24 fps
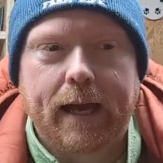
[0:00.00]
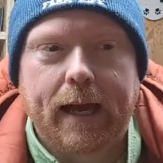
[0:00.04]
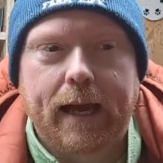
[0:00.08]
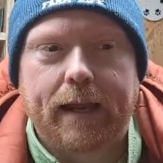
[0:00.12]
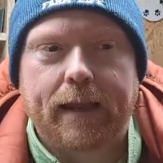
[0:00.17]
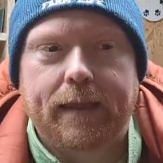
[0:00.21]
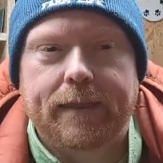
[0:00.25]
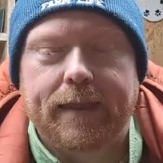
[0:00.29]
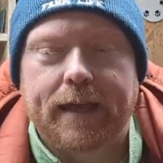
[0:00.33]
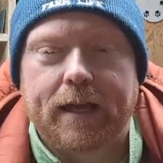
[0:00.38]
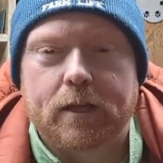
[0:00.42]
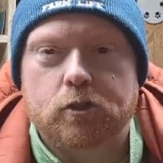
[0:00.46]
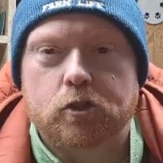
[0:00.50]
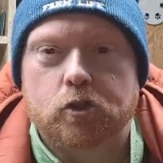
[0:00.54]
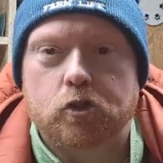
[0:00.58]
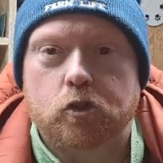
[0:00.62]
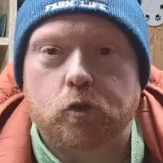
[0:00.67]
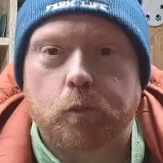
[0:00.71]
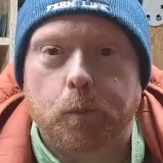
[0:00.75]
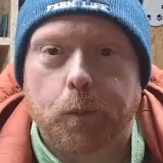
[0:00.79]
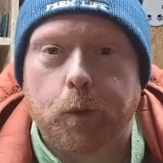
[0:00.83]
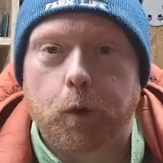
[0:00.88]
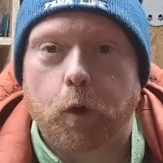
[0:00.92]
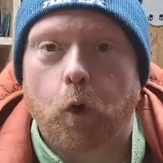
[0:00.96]
And I think that's
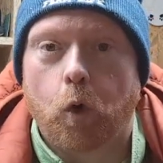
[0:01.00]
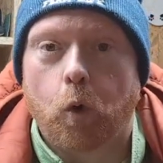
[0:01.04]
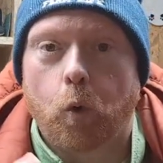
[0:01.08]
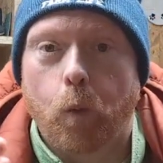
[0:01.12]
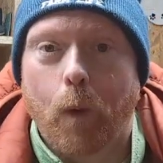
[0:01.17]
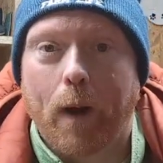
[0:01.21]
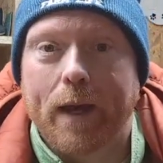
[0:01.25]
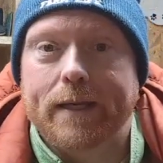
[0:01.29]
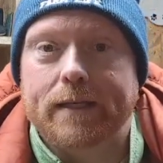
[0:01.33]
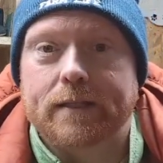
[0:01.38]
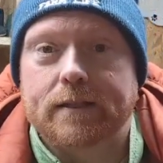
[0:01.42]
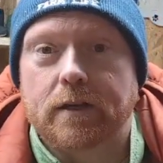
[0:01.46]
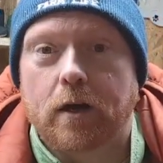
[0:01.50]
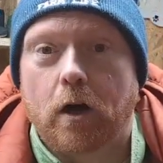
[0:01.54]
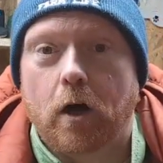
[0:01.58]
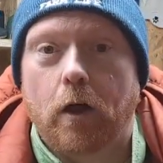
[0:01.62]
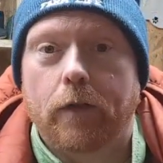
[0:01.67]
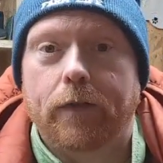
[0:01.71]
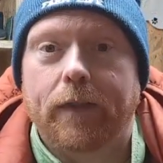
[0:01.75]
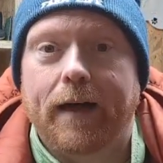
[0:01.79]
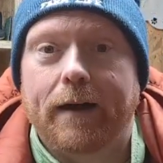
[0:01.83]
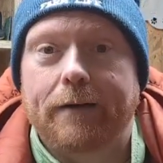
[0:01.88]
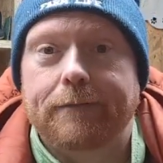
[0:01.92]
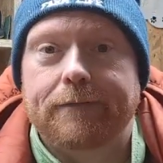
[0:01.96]
just a pure weight
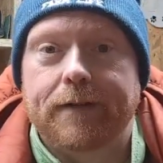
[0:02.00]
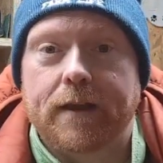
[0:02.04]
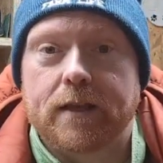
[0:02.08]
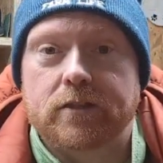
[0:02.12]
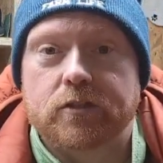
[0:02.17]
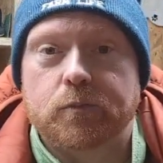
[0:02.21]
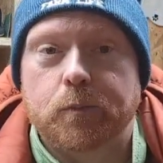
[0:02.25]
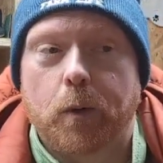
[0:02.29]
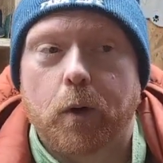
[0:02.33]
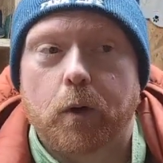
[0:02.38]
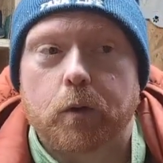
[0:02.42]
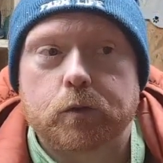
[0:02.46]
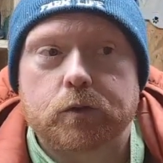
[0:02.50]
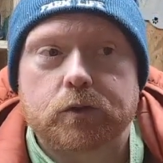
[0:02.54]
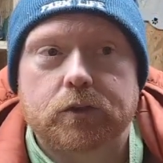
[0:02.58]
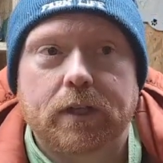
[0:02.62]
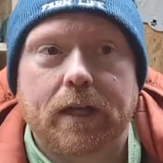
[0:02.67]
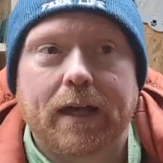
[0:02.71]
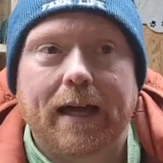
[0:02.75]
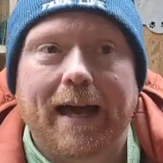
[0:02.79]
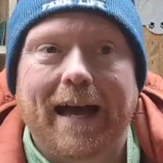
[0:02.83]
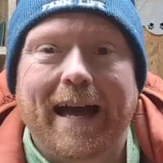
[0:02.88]
on that fence post.